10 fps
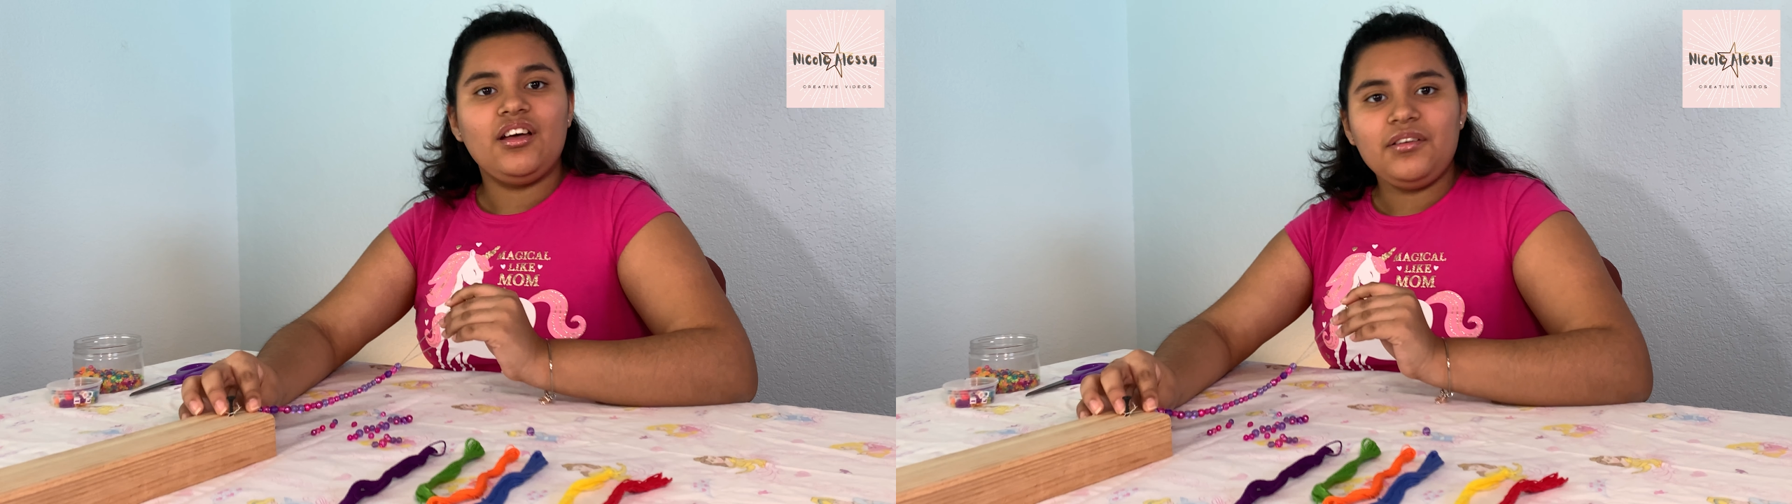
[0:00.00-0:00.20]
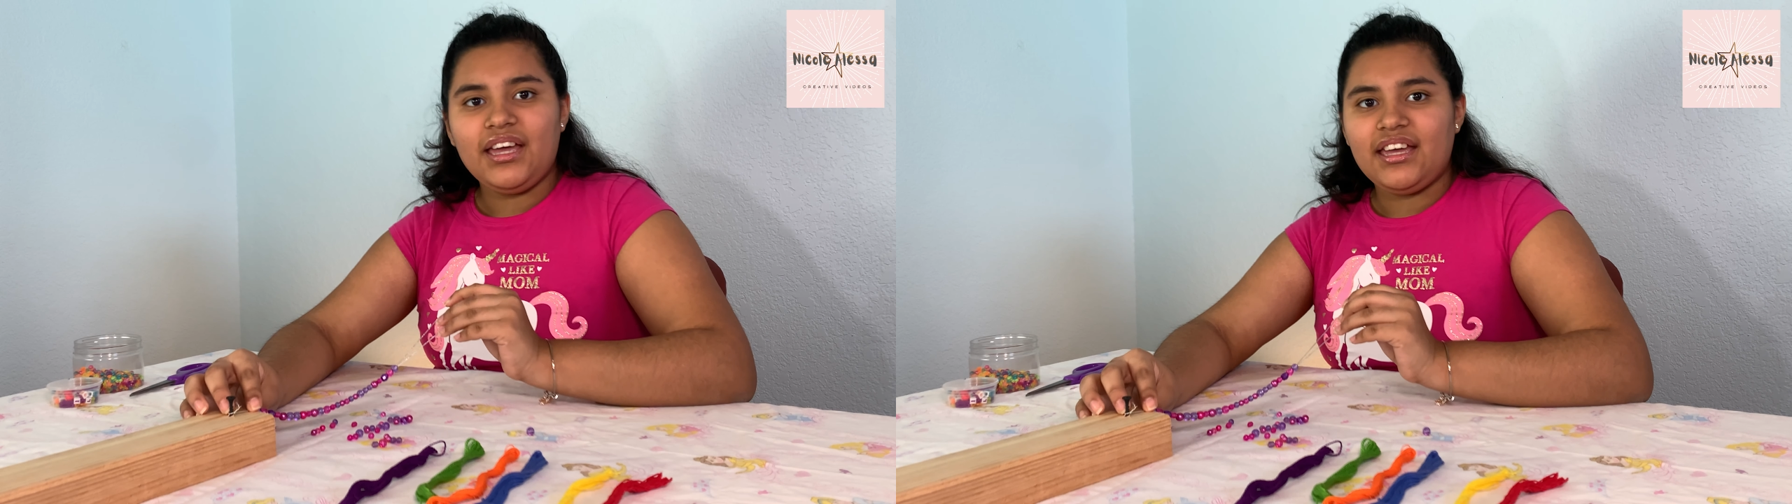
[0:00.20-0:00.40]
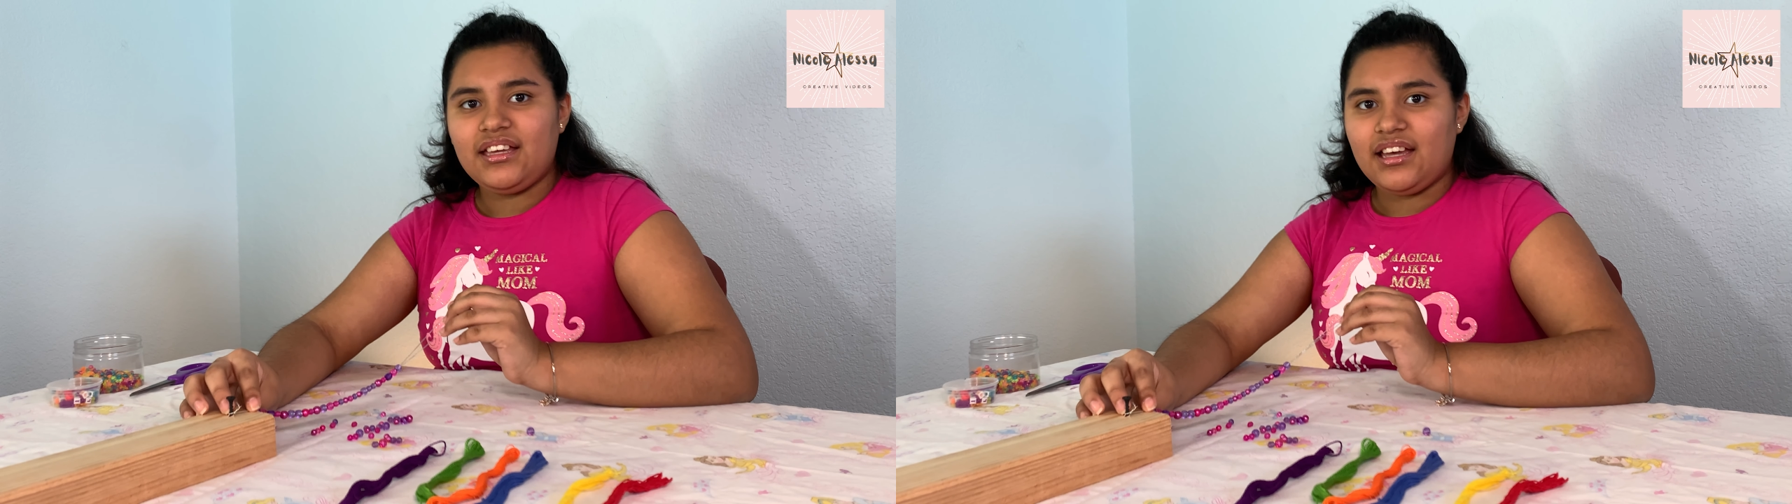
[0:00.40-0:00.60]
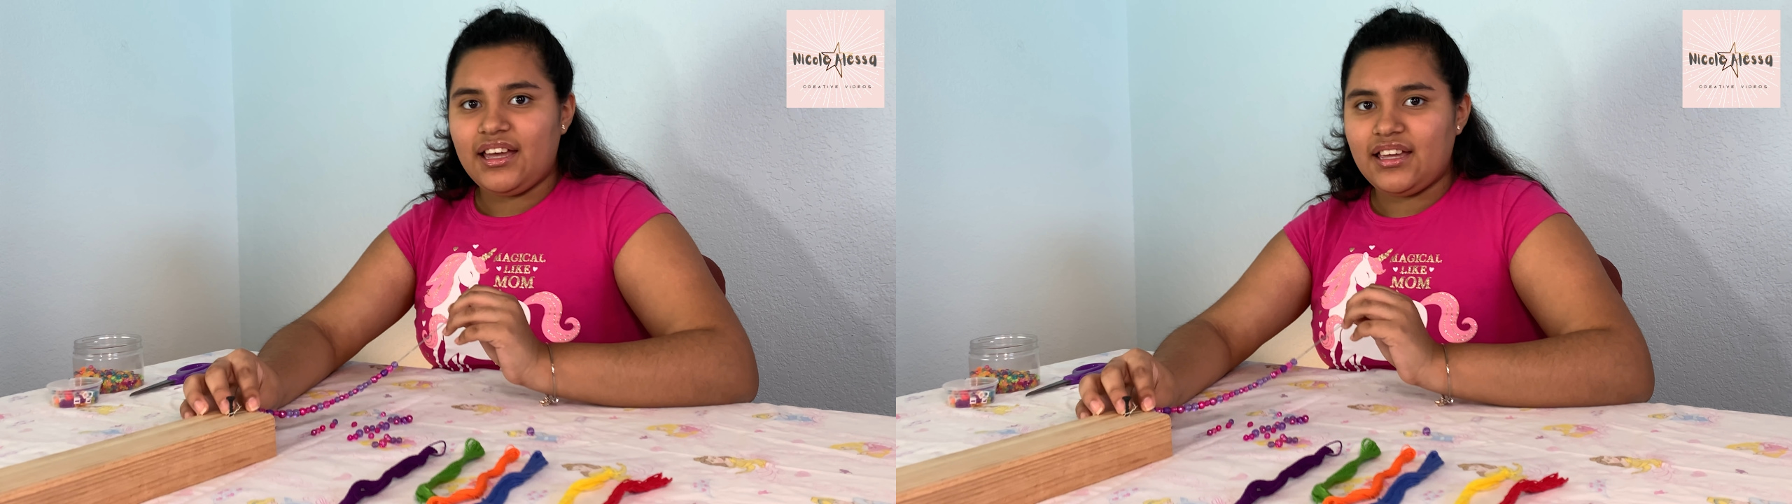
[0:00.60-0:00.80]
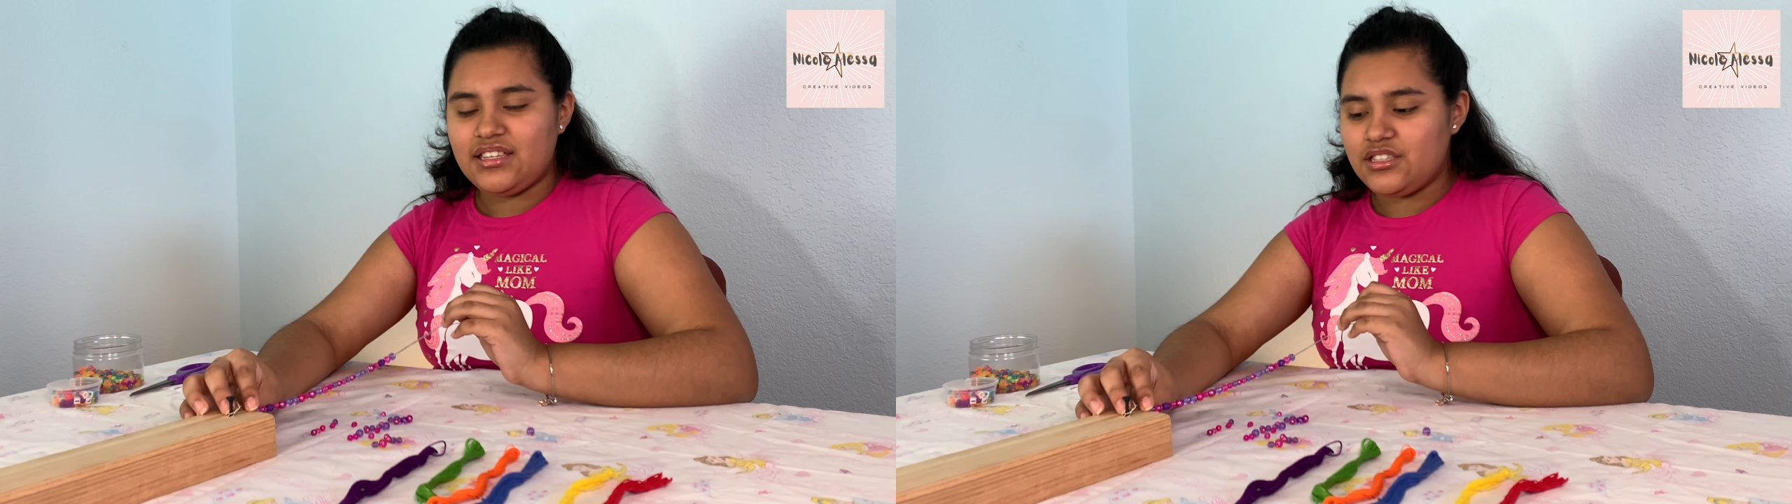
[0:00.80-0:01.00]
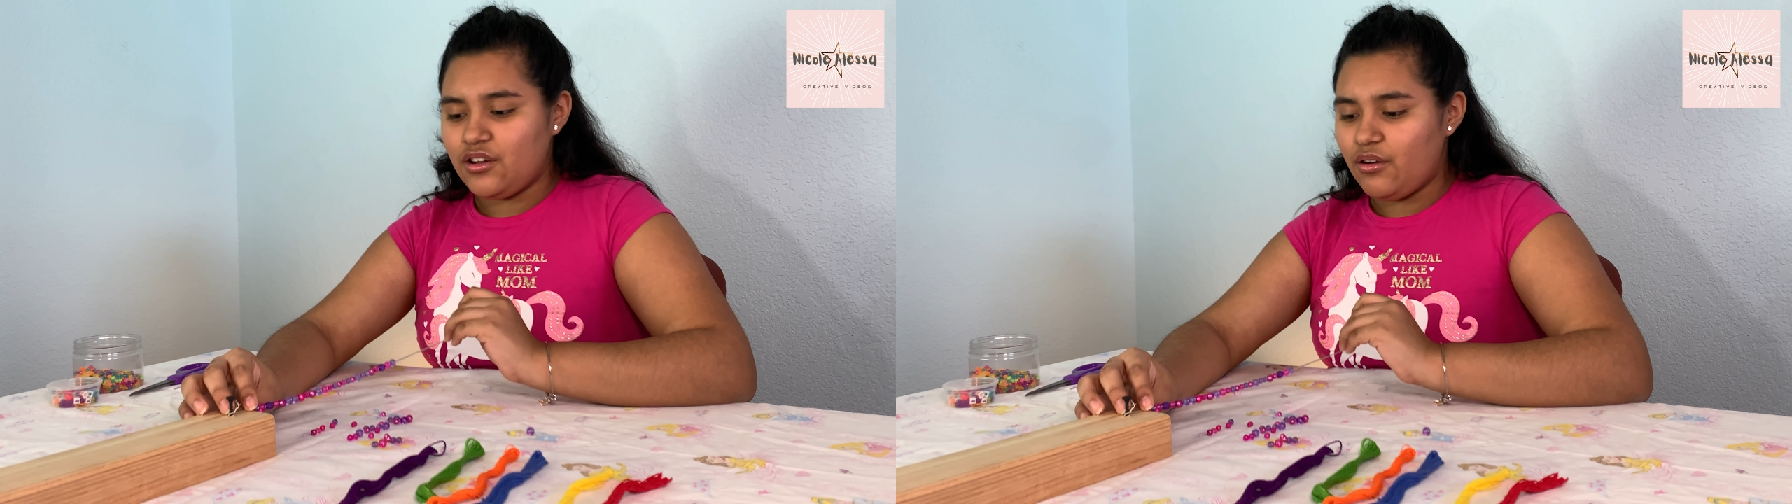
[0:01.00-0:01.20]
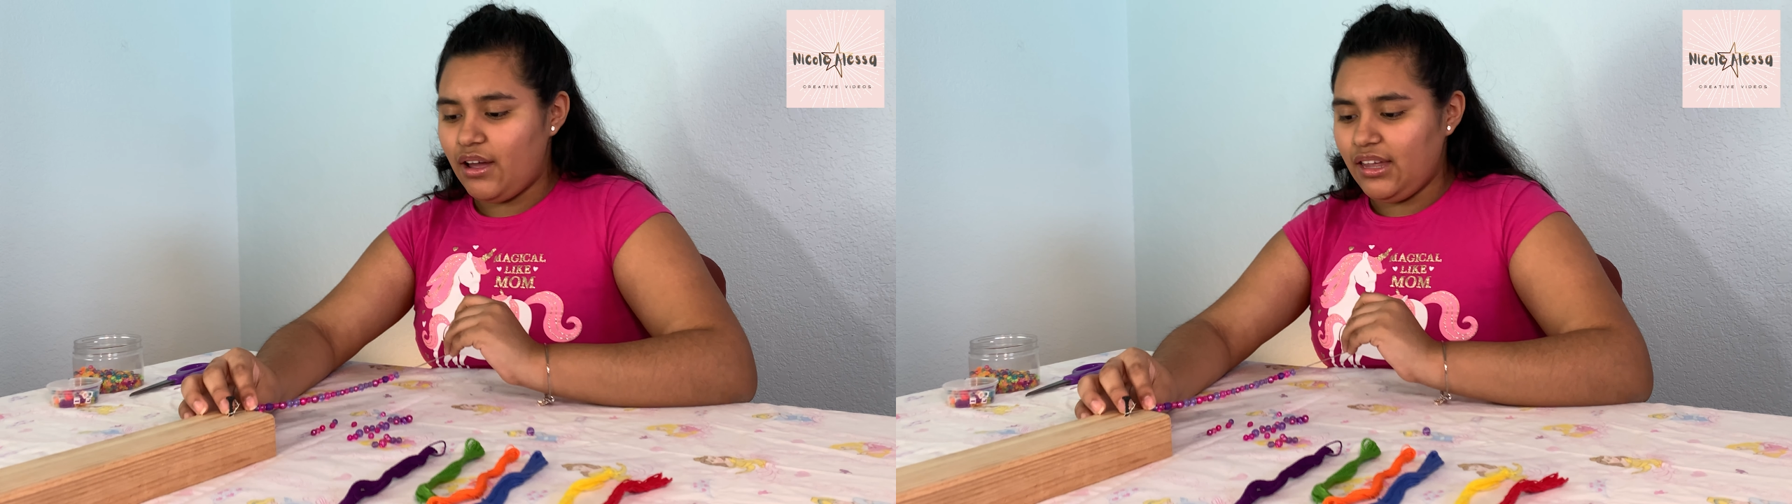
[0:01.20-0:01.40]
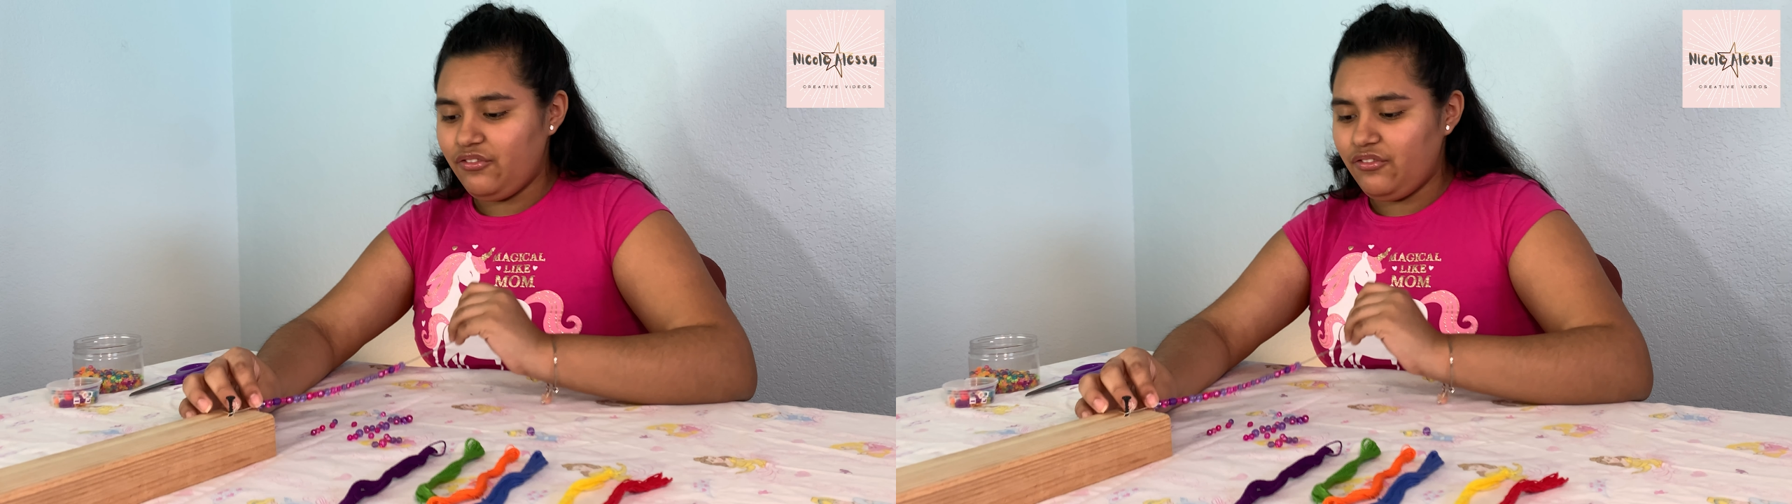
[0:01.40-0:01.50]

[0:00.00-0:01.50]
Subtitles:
Okay guys, so